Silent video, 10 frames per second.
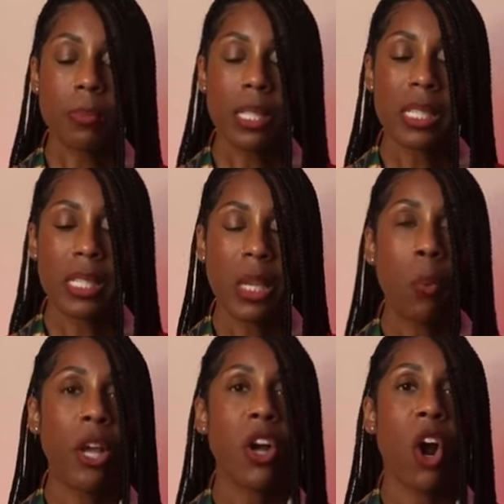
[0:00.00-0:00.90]
see
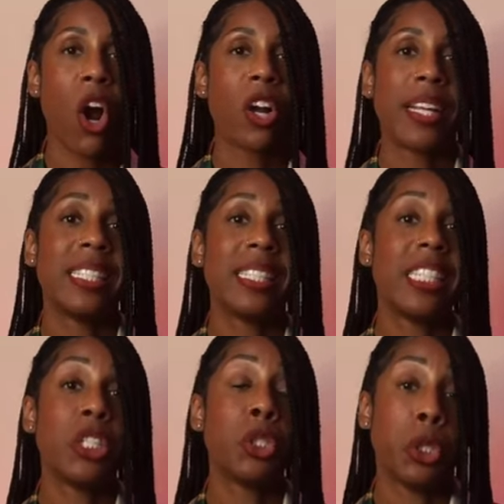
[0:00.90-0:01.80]
what your art can
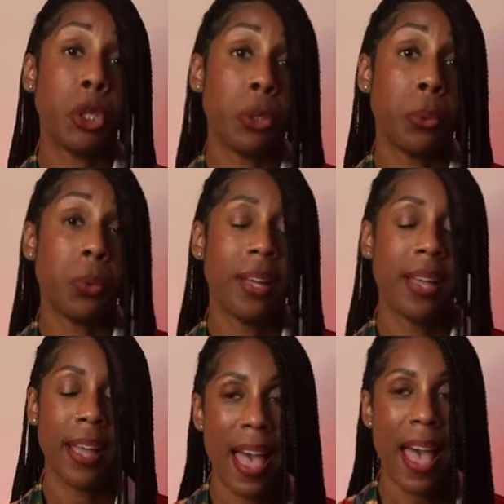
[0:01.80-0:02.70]
teach you.
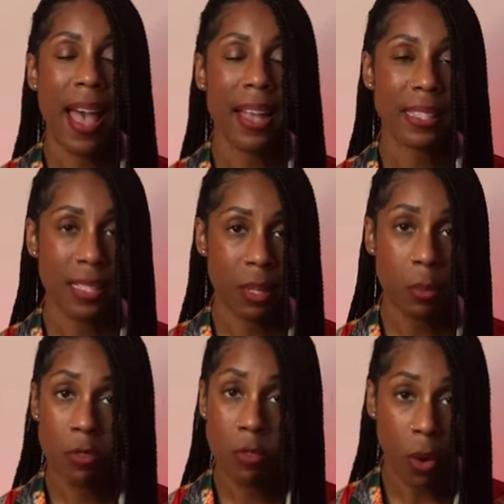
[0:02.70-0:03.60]
As I said
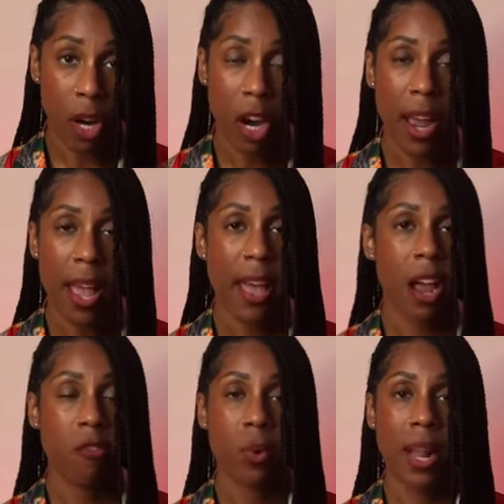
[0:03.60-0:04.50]
before,
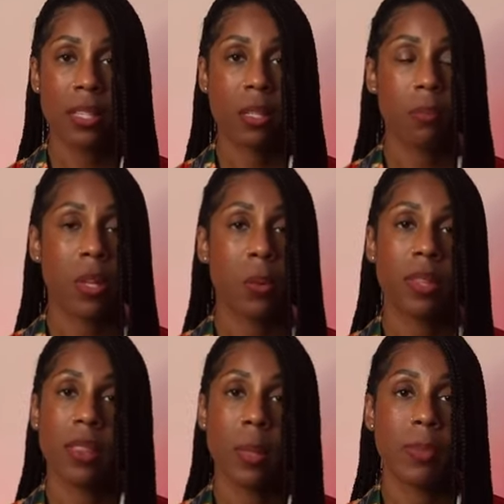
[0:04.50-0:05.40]
everyone has something
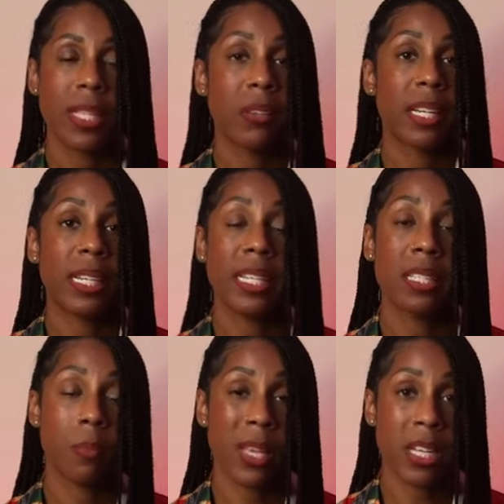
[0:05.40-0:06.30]
within themselves that needs to
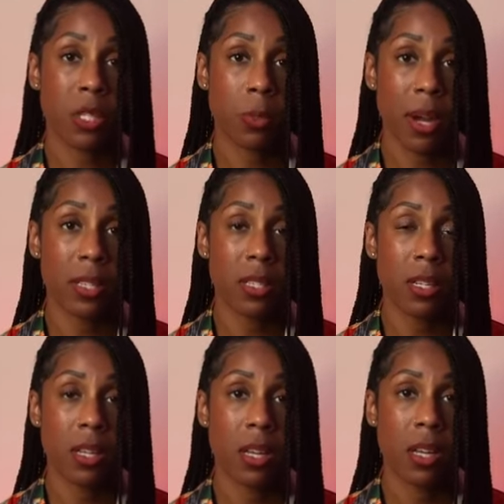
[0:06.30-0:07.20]
be expressed.
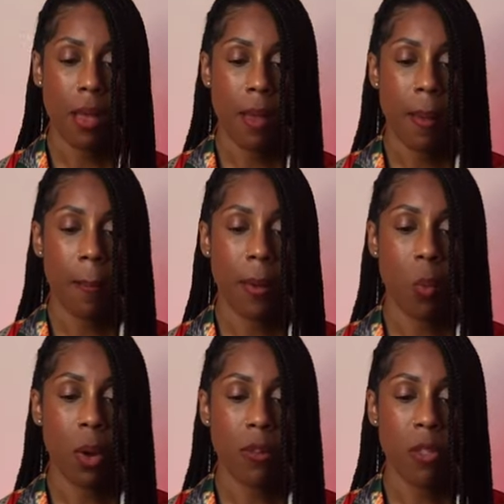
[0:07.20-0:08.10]
But
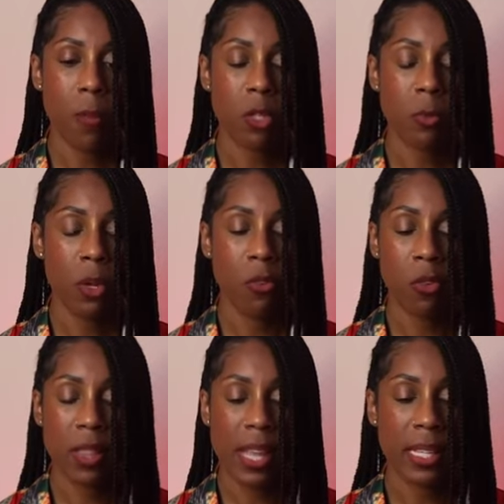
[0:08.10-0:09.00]
one of the most beautiful
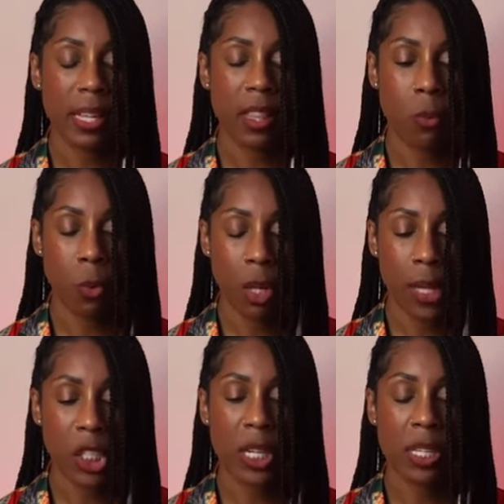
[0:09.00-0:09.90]
things that the Mood
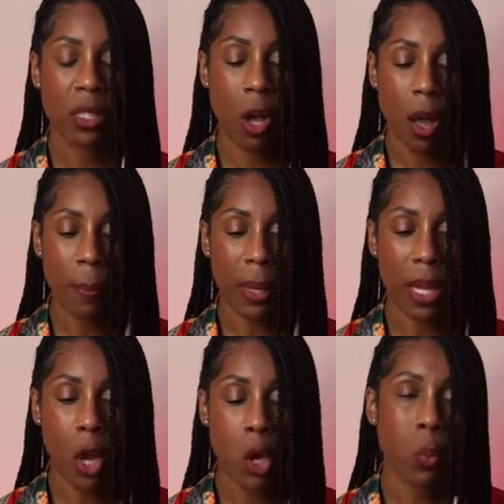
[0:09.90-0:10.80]
Collection has taught me
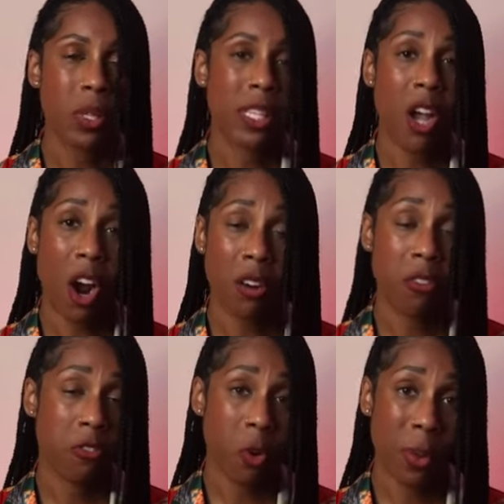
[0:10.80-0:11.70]
was the art of
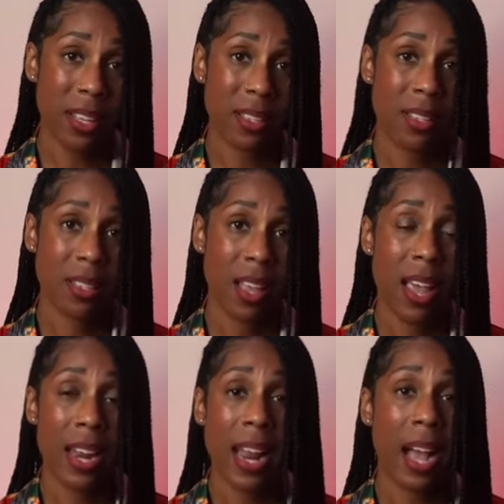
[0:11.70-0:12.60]
focus
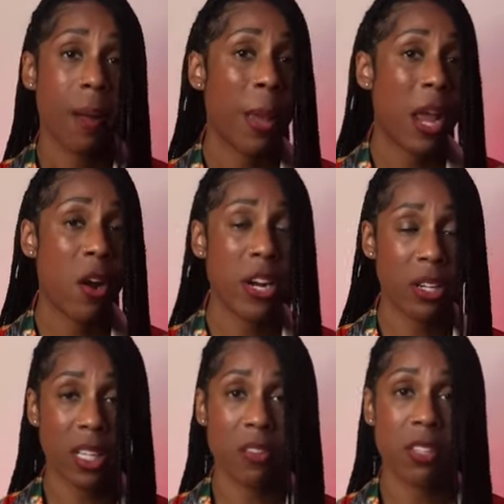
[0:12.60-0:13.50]
and not comparing
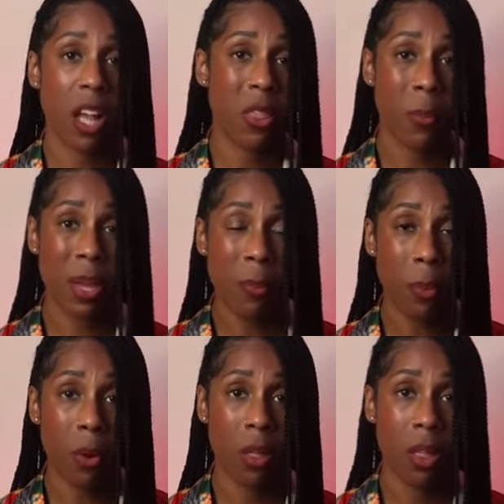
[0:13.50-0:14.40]
yourself to other
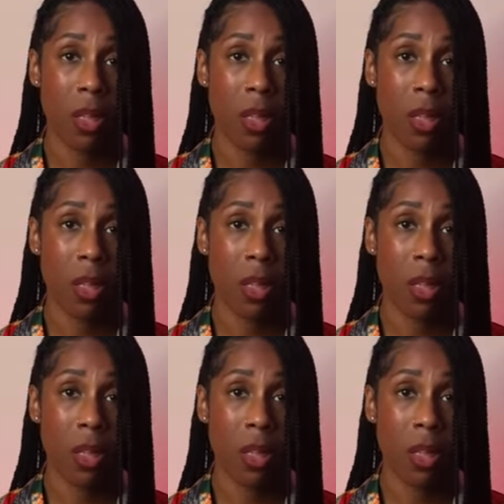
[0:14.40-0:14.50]
people.